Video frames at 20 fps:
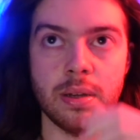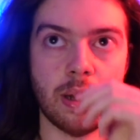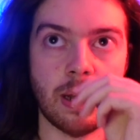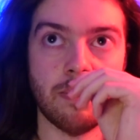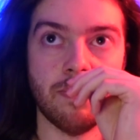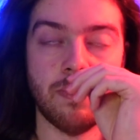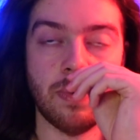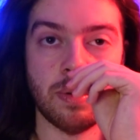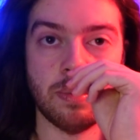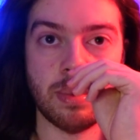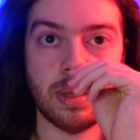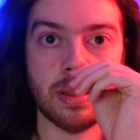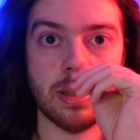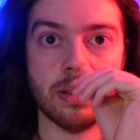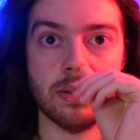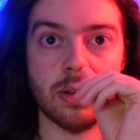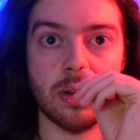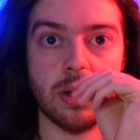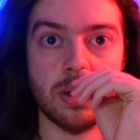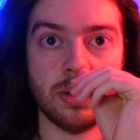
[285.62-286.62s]
I'm filming
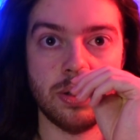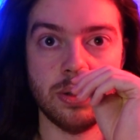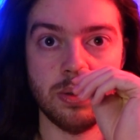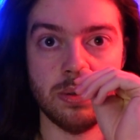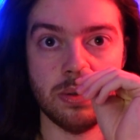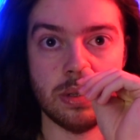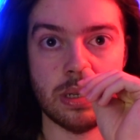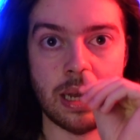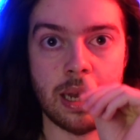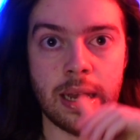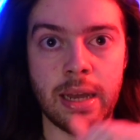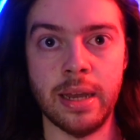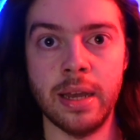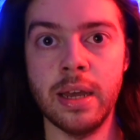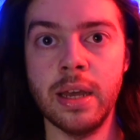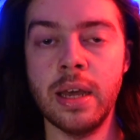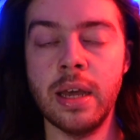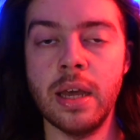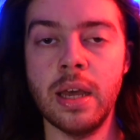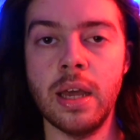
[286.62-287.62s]
this on a Tuesday
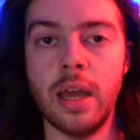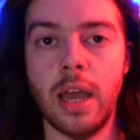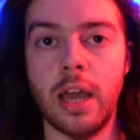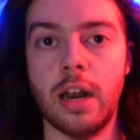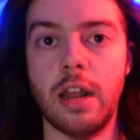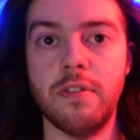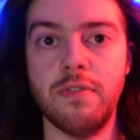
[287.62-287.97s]
and